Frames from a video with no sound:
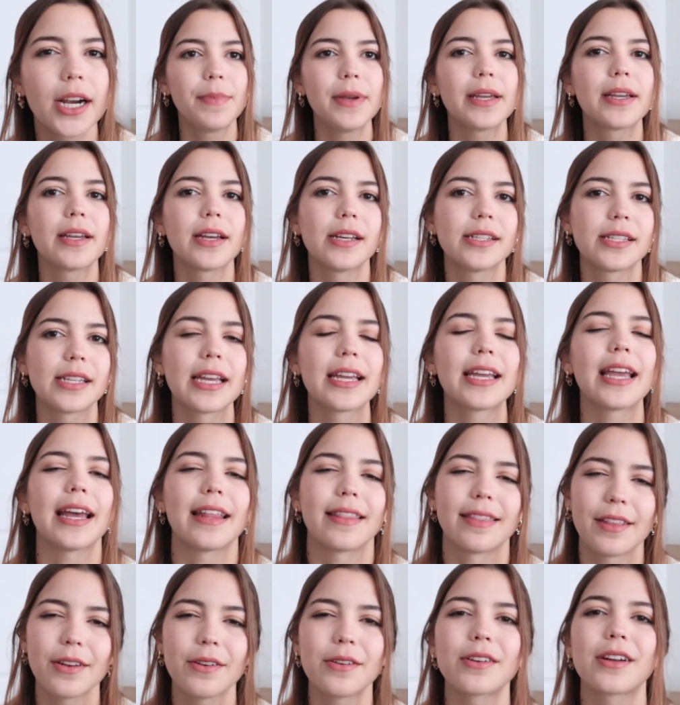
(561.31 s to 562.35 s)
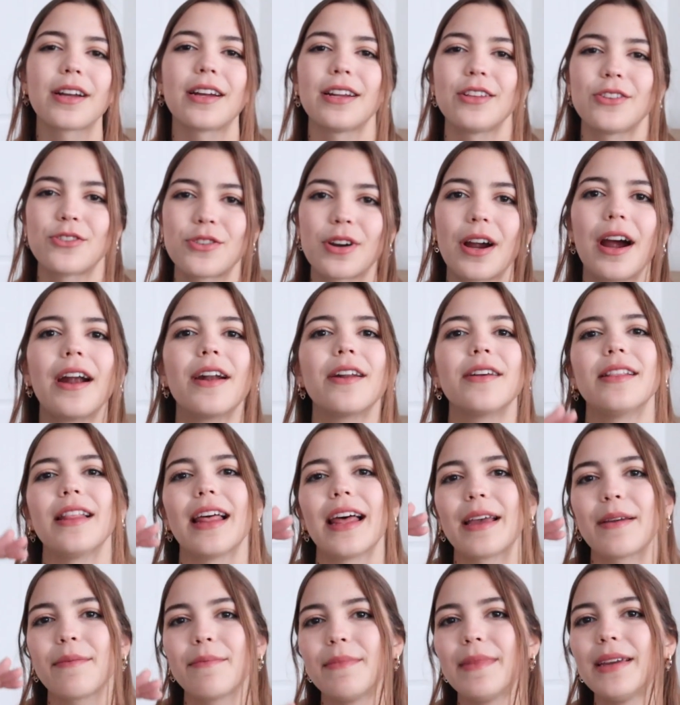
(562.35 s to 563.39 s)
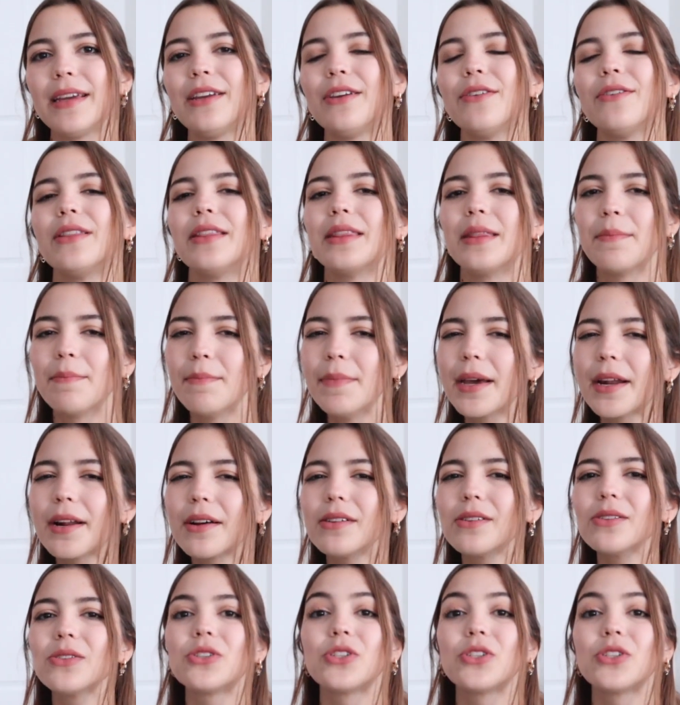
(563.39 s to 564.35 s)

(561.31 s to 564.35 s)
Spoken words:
because again, they're gonna try to like meet you in the middle.